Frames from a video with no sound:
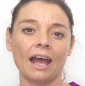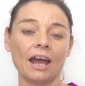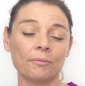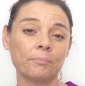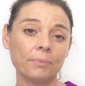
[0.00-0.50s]

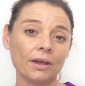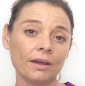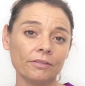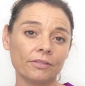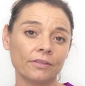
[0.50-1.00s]
At
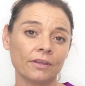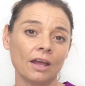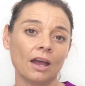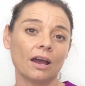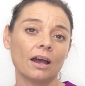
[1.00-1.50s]
birth,
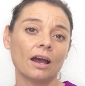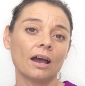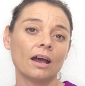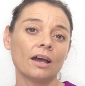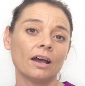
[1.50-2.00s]

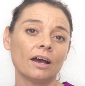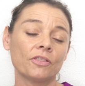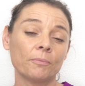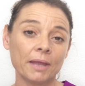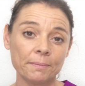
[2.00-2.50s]

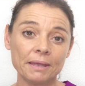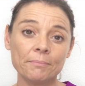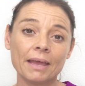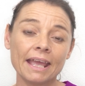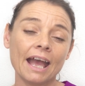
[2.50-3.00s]
the baby
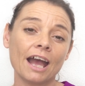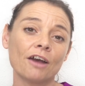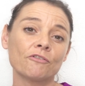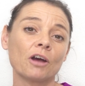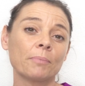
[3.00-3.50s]
may have